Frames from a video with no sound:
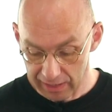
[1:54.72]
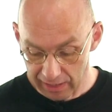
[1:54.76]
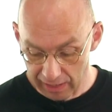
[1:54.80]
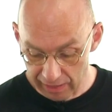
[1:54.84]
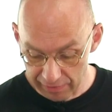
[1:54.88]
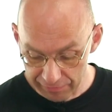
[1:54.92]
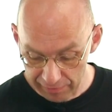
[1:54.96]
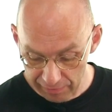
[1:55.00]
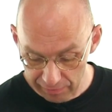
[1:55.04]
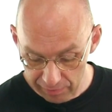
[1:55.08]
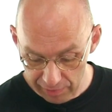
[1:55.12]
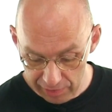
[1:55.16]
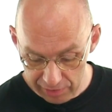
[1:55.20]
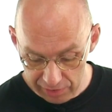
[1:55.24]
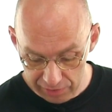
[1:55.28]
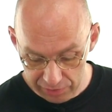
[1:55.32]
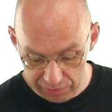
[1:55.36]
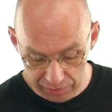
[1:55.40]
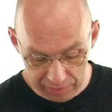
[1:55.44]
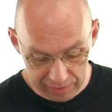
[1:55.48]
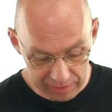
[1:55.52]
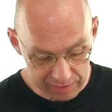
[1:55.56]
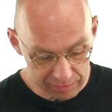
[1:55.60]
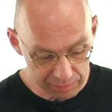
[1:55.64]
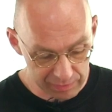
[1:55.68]
Now, if I were to
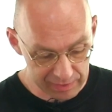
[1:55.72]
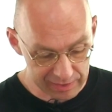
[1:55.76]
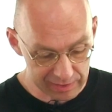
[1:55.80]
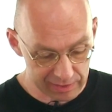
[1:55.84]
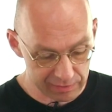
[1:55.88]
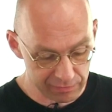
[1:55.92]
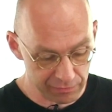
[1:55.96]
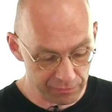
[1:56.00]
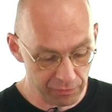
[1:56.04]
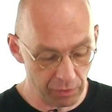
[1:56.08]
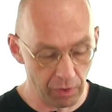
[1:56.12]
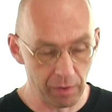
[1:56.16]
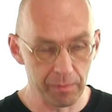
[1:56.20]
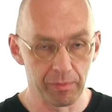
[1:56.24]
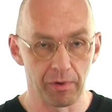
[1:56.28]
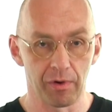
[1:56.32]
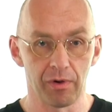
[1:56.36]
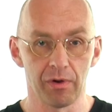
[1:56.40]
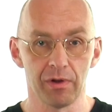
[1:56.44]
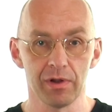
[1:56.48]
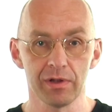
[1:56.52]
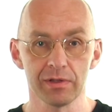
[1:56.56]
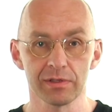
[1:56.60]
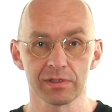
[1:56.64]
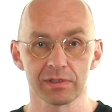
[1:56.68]
do this with four
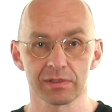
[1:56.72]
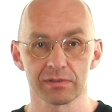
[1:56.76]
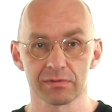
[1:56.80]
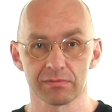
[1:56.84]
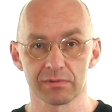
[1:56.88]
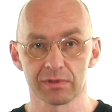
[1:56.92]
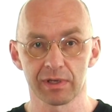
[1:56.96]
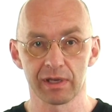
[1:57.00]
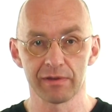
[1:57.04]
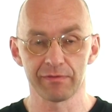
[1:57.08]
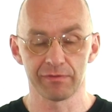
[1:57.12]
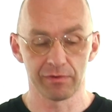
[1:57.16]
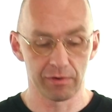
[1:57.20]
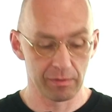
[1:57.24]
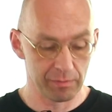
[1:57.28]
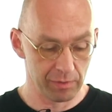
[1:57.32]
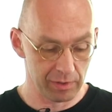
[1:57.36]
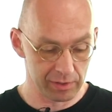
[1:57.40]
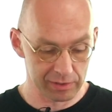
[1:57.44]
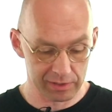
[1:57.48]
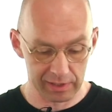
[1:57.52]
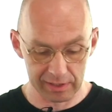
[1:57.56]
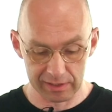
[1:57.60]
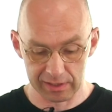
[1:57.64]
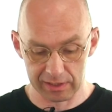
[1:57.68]
balls, okay, four
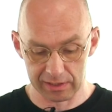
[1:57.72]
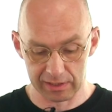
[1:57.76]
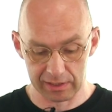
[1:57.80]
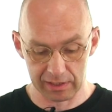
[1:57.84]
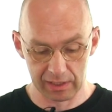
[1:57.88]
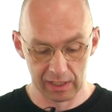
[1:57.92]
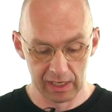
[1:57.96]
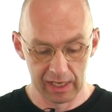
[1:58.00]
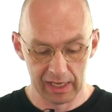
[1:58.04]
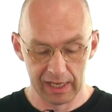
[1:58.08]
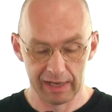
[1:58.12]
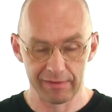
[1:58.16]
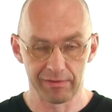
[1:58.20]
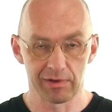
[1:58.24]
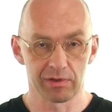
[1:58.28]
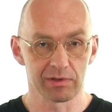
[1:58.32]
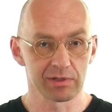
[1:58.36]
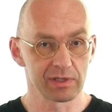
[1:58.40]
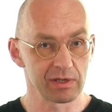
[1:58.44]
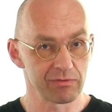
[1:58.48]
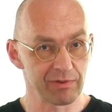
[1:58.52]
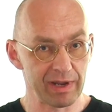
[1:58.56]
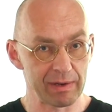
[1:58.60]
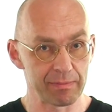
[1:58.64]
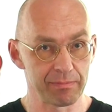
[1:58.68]
balls. Let's just have a look
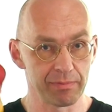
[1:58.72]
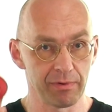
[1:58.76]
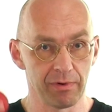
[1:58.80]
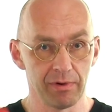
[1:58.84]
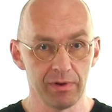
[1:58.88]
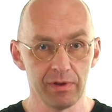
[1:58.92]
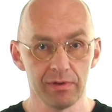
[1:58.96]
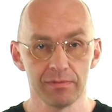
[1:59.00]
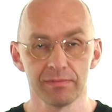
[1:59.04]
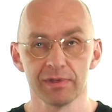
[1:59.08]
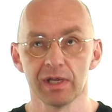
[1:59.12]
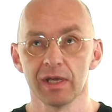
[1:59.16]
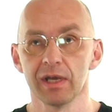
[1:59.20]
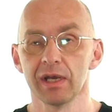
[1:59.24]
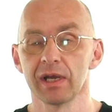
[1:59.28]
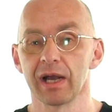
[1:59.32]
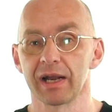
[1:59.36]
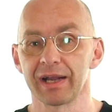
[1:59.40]
at the red ball.